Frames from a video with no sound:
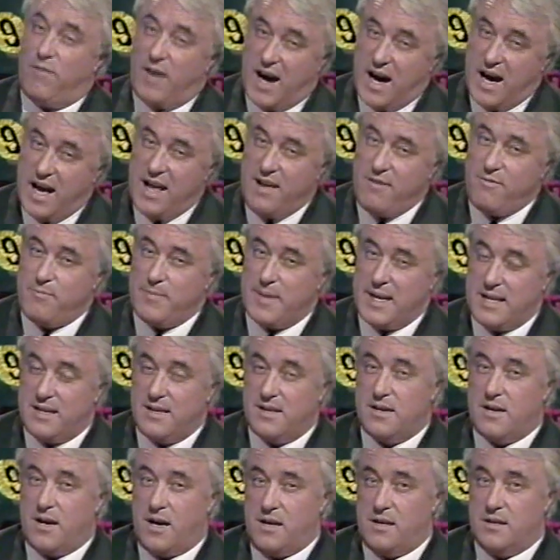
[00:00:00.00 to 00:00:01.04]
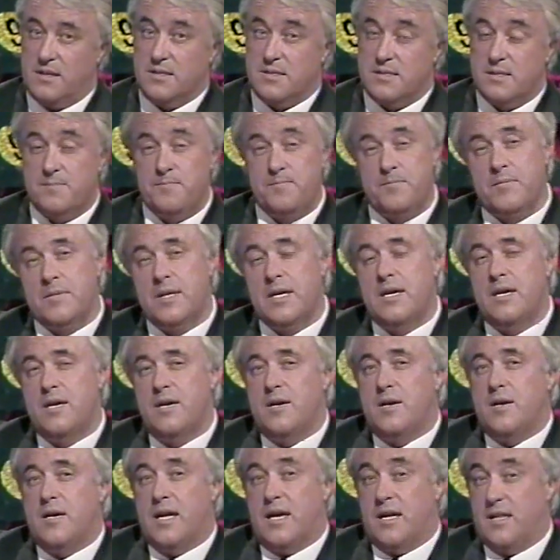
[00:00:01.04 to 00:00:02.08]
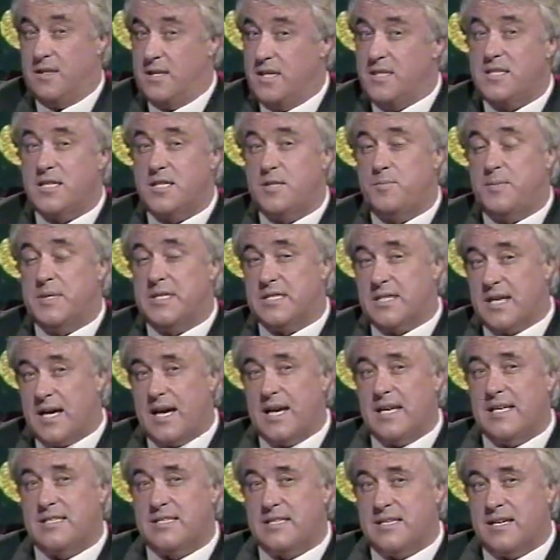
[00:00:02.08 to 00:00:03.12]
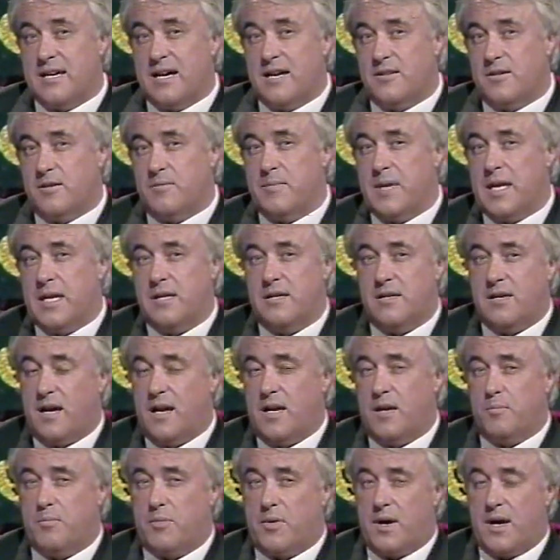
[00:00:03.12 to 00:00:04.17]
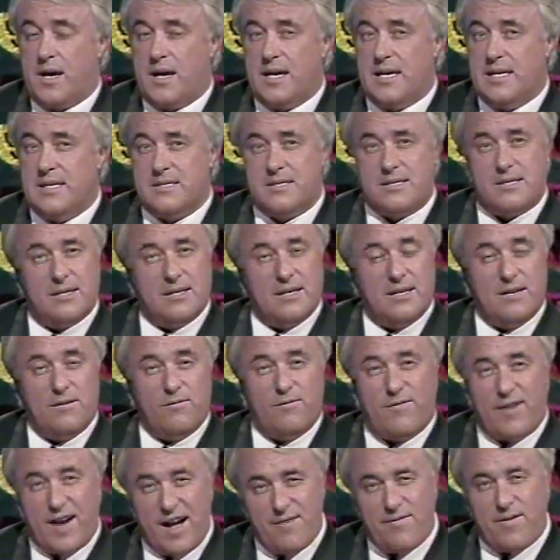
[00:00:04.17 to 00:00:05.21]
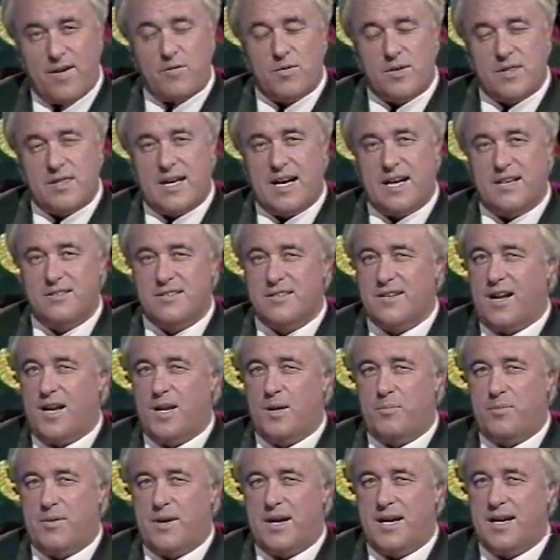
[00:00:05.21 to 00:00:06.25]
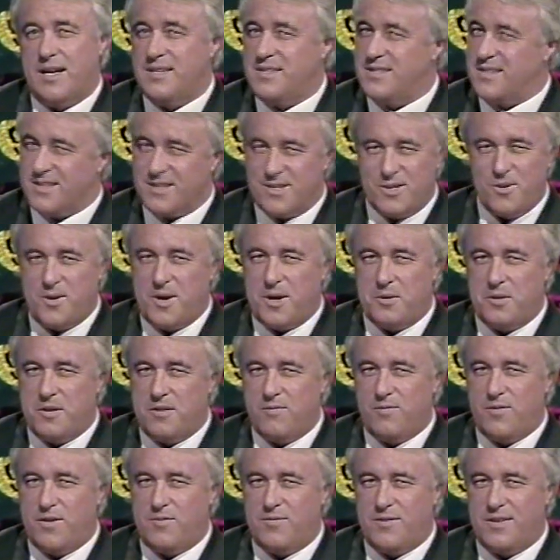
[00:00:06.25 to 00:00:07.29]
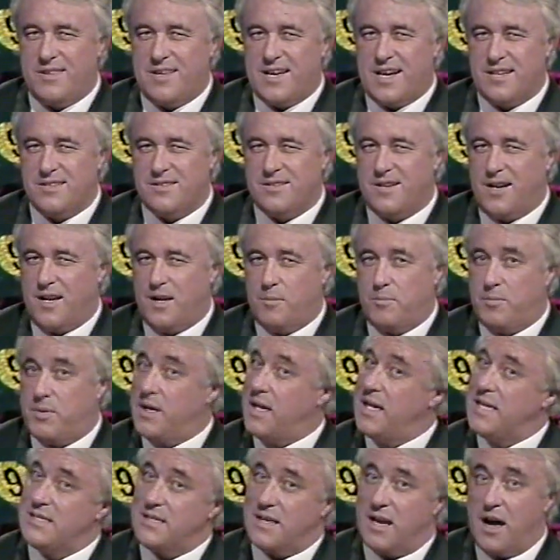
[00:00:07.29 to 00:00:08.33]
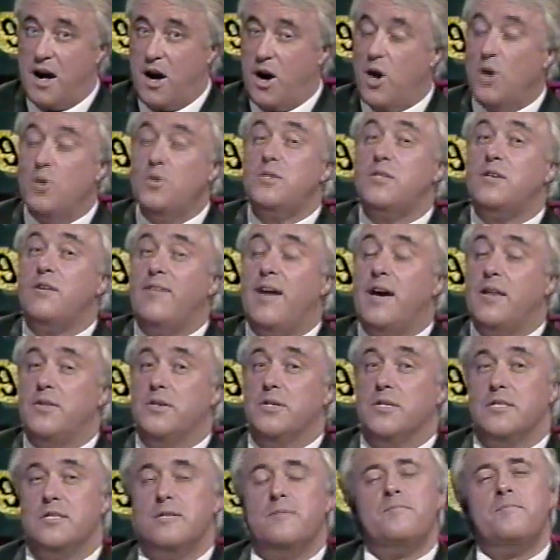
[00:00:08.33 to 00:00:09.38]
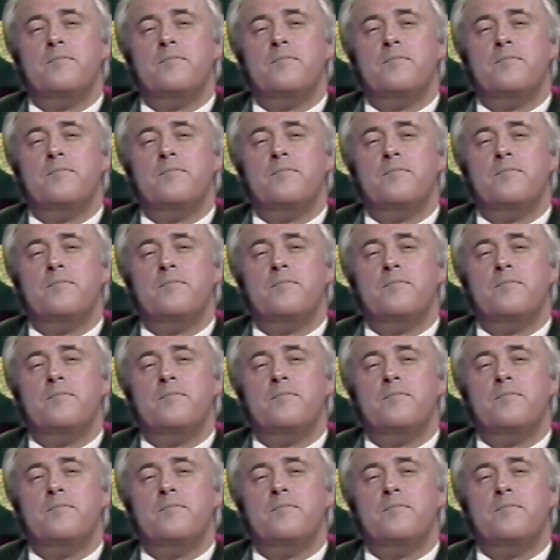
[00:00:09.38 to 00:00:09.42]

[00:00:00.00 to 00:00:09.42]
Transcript: $5 million. And this is besides the other million dollar prize, the $500,000 prize, the $250,000 prize, and a host of others.